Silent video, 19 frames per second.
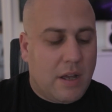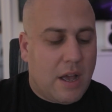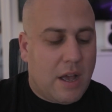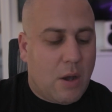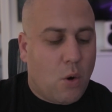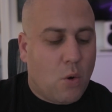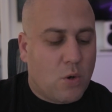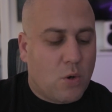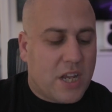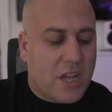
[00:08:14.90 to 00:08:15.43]

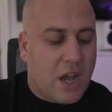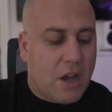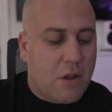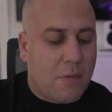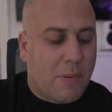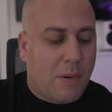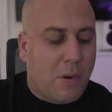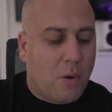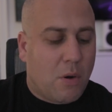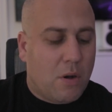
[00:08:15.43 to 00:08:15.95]
audio
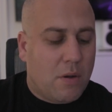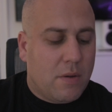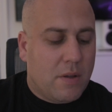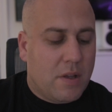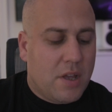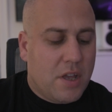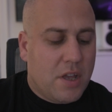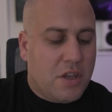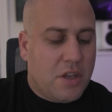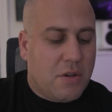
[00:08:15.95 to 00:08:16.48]
port.
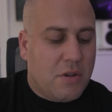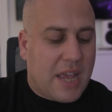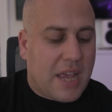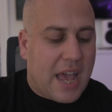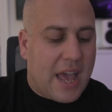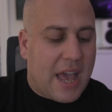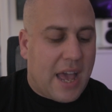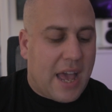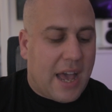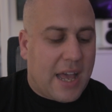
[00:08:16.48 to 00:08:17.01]
You
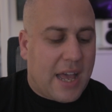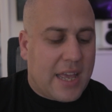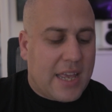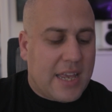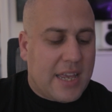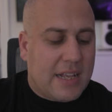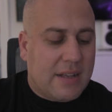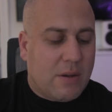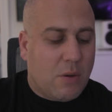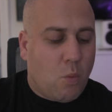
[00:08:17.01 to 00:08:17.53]
get
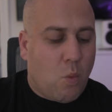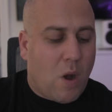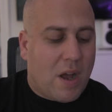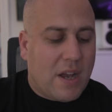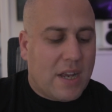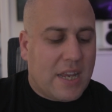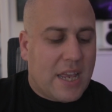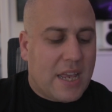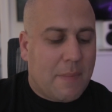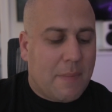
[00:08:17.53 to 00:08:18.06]
a
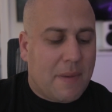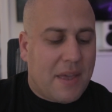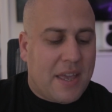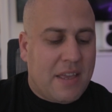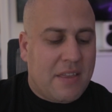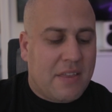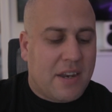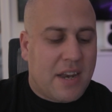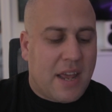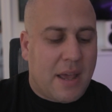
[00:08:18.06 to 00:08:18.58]
1 gigabit
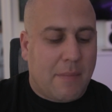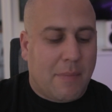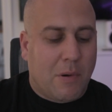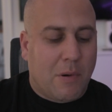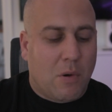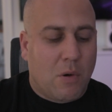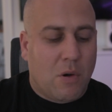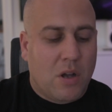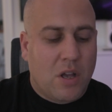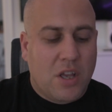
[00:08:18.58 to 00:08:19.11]
Ethernet
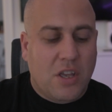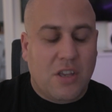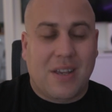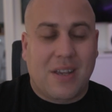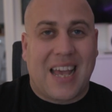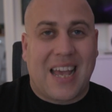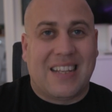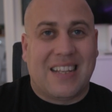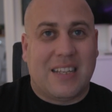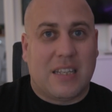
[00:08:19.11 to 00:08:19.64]
port. You
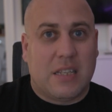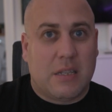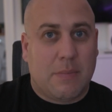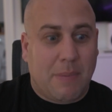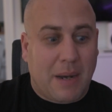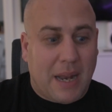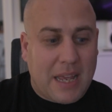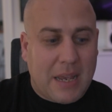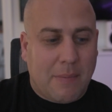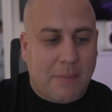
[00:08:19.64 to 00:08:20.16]
get a
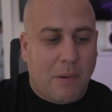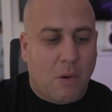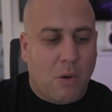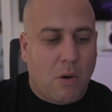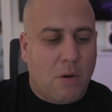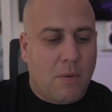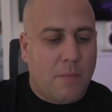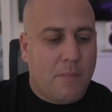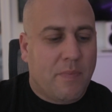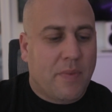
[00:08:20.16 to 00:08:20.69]
display
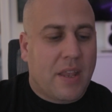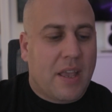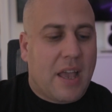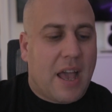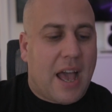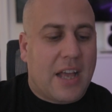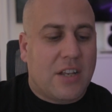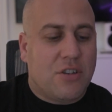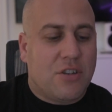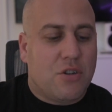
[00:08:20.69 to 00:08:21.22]
port,
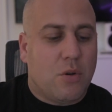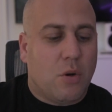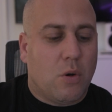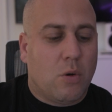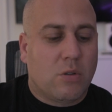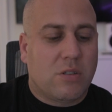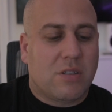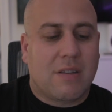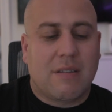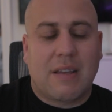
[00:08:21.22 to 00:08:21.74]
and you
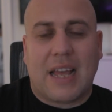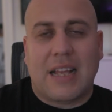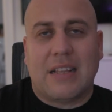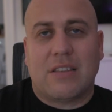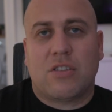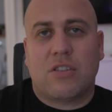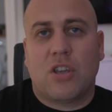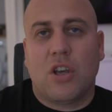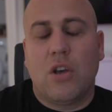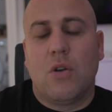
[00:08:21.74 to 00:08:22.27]
also get
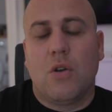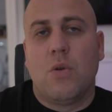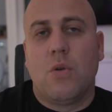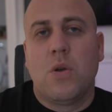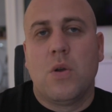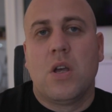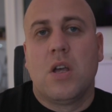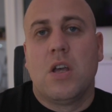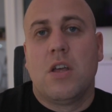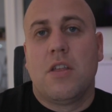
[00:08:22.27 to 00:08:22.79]
2
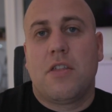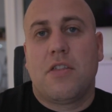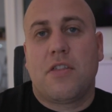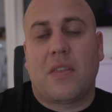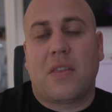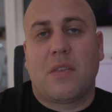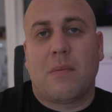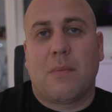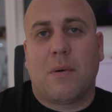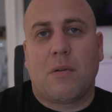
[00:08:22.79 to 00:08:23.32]

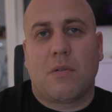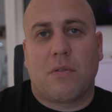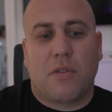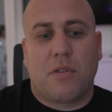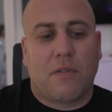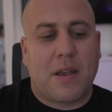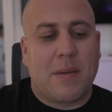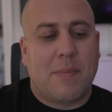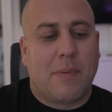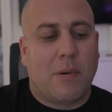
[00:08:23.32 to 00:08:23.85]
Thunderbolt
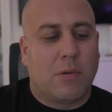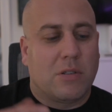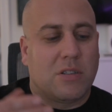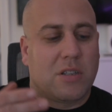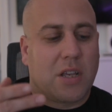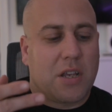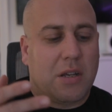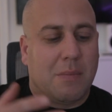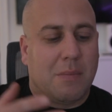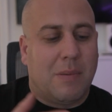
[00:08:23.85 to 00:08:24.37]
3 ports. So
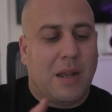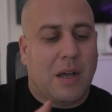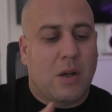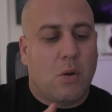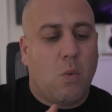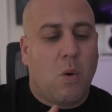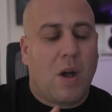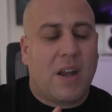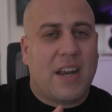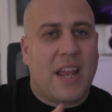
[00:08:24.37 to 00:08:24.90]
you can plug
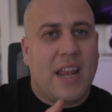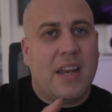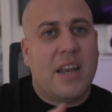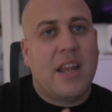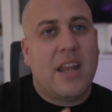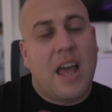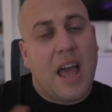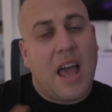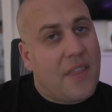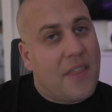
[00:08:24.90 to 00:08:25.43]
one in
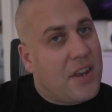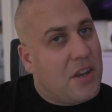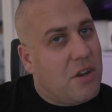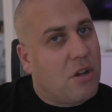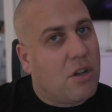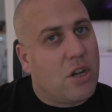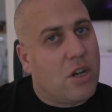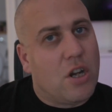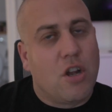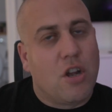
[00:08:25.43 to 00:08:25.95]
and then you
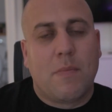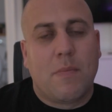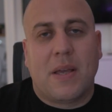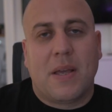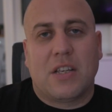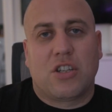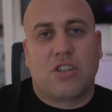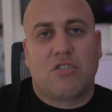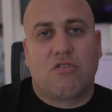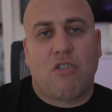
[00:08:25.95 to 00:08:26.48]
can loop
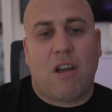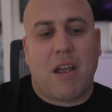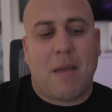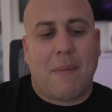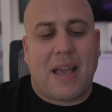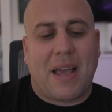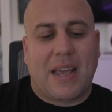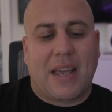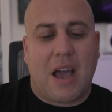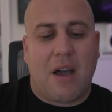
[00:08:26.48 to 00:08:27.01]
it straight
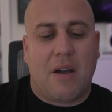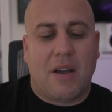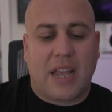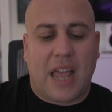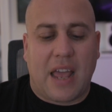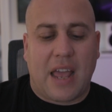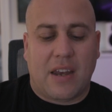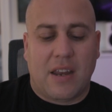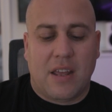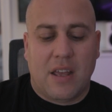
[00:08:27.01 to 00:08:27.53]
back out
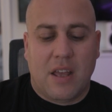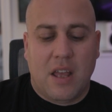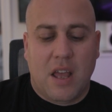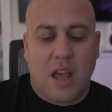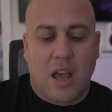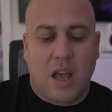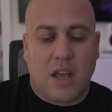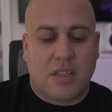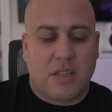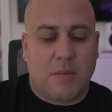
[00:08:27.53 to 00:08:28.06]
again
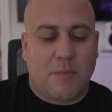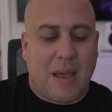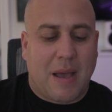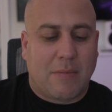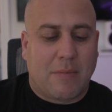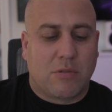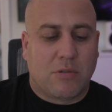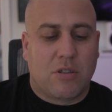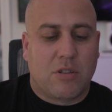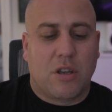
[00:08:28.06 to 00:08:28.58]
to be
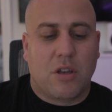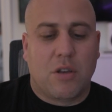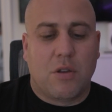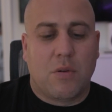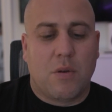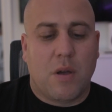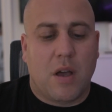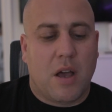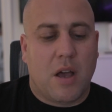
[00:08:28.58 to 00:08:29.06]
able to,